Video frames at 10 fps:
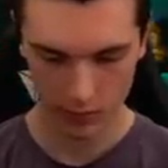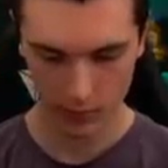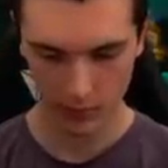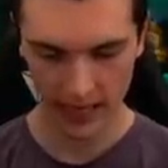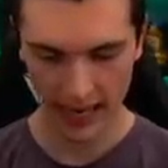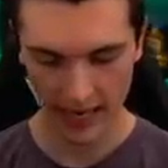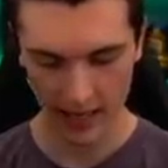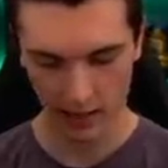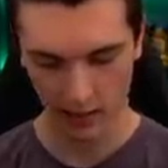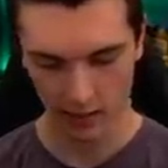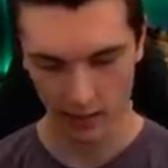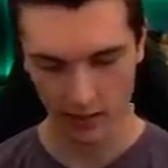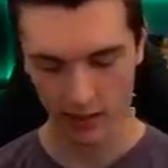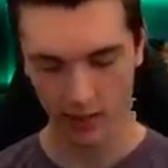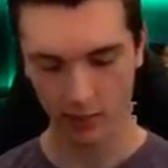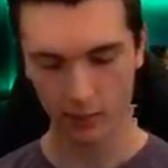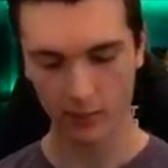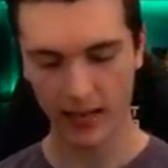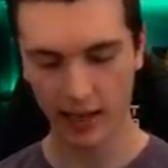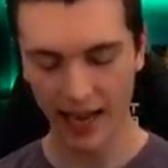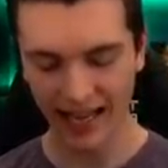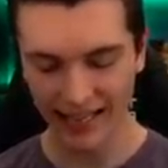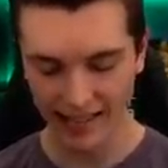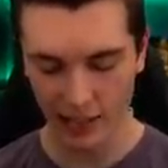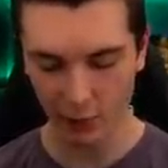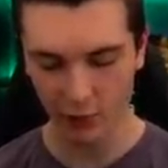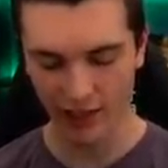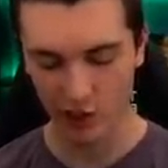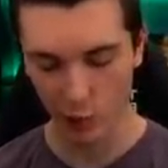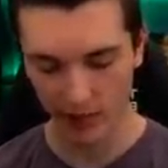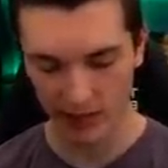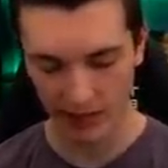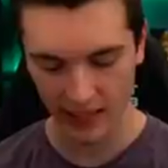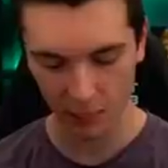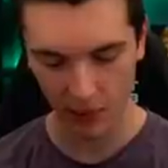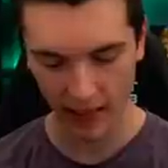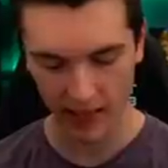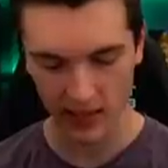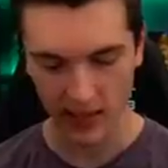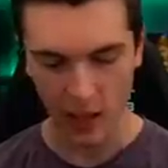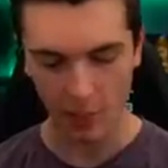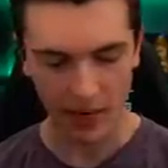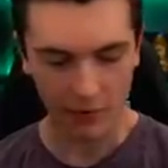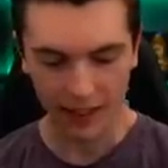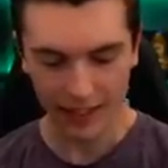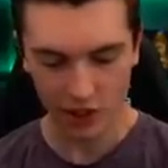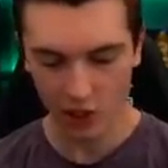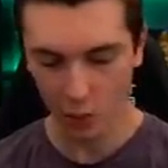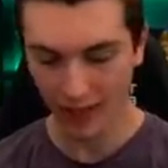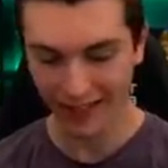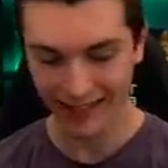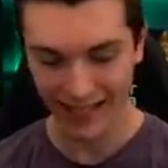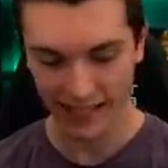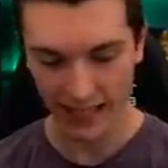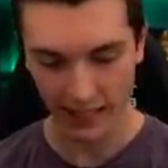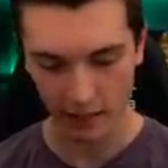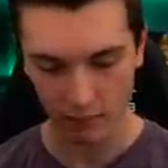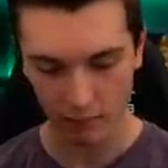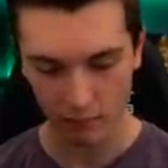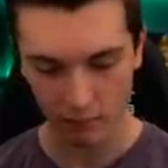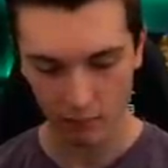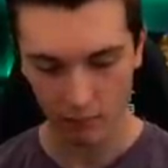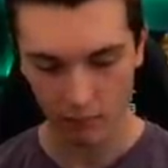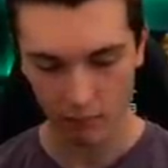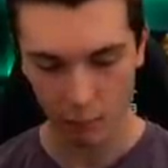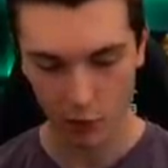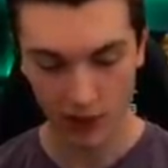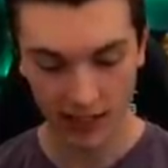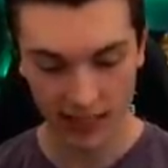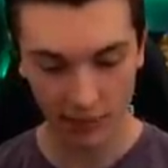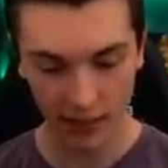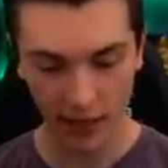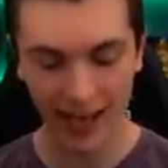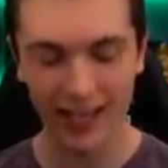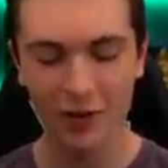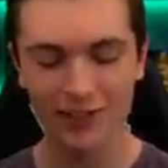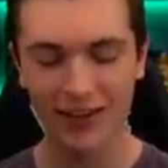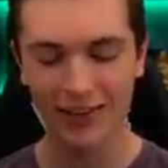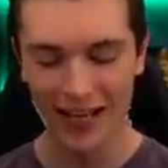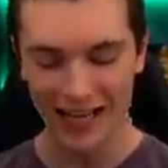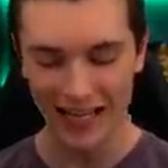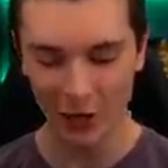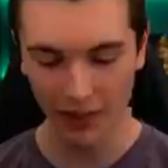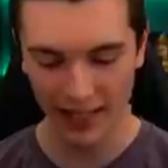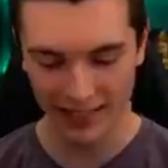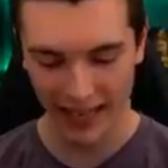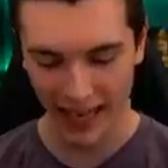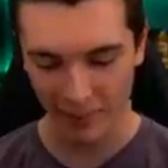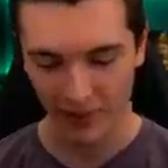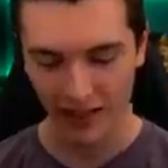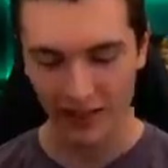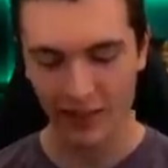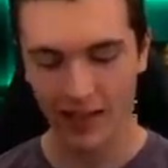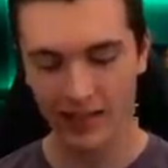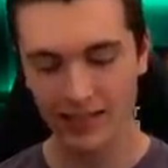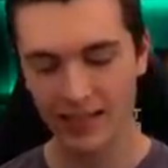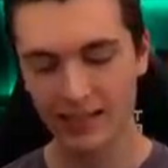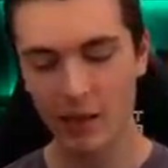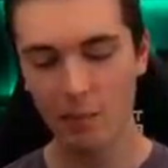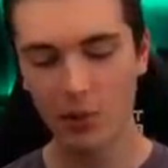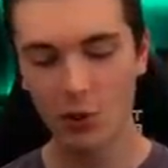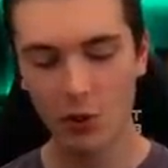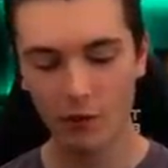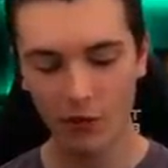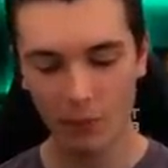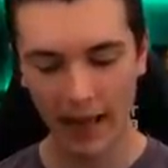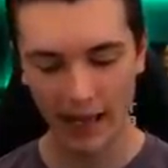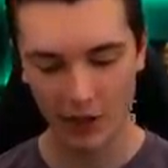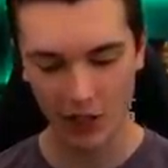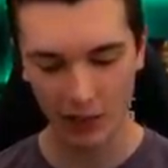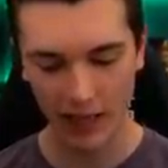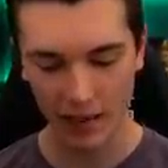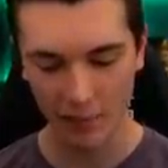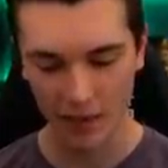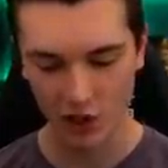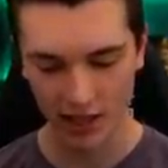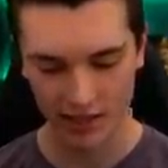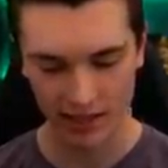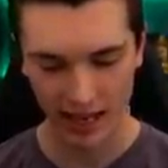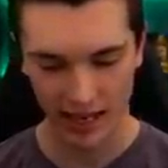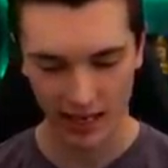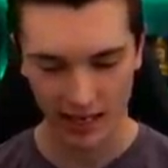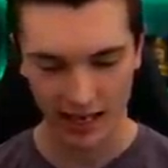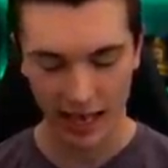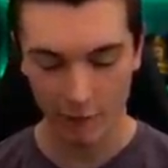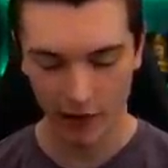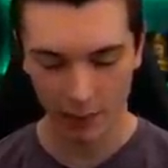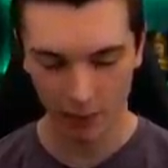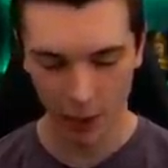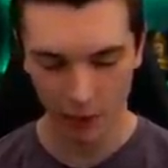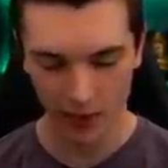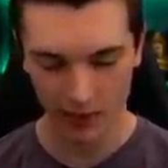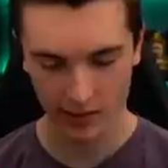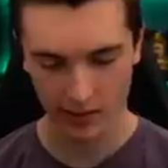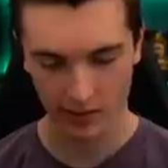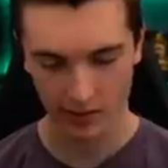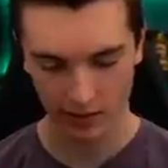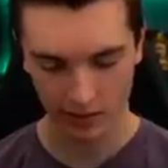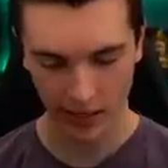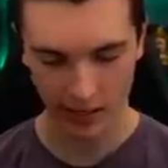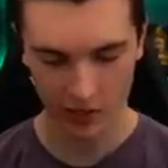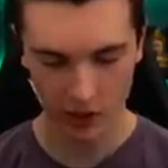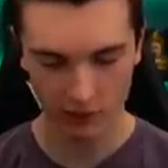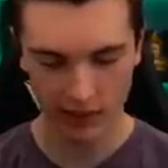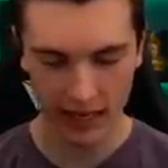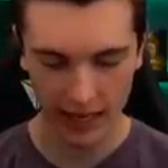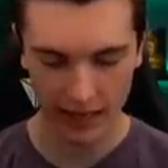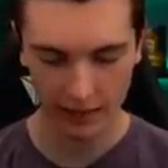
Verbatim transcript: Got it. I, I instantly regret doing th these plays, but I feel like it's going to work unless he has lightning. Which he doesn't have lightning. he, was going, he only has zap. This is a beautiful matchup. Let me just say, if I blow this, I deserve to die.